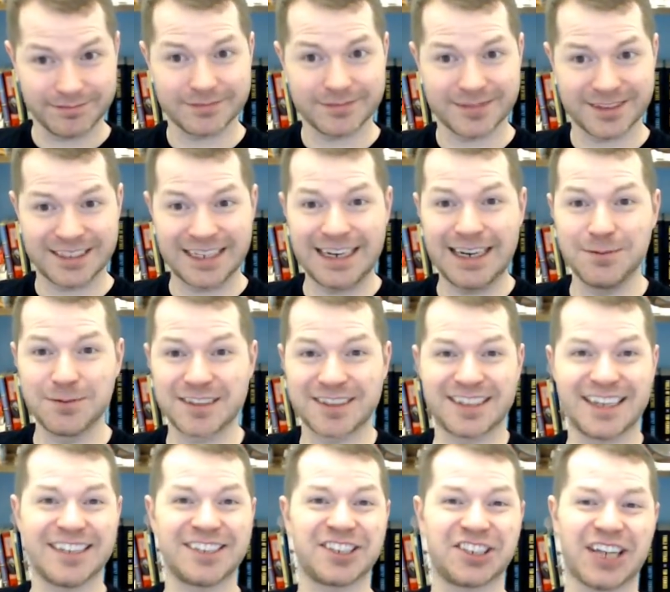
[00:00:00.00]

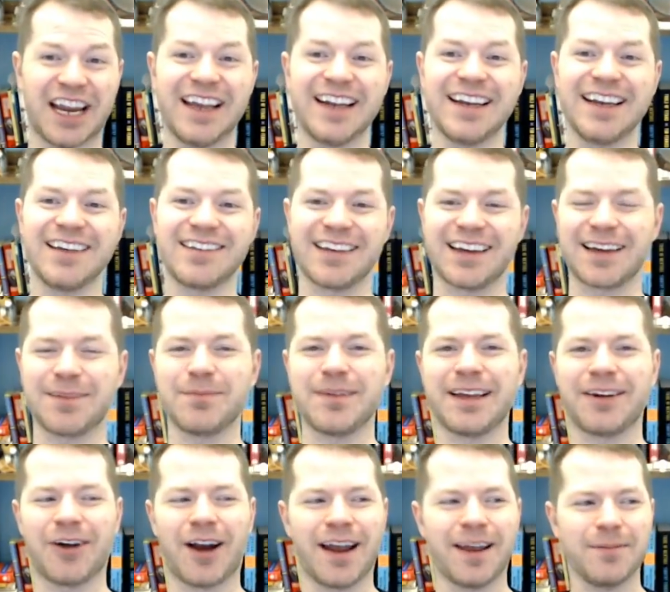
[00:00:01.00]
Seems as shady as it can
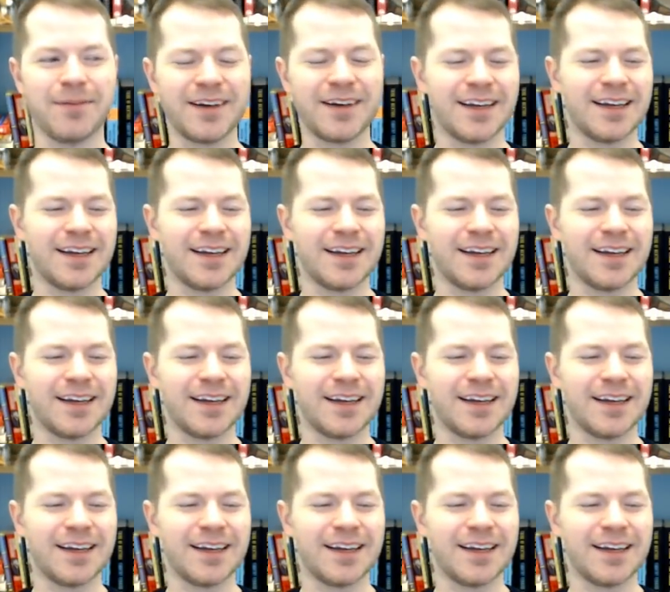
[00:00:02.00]
be, right?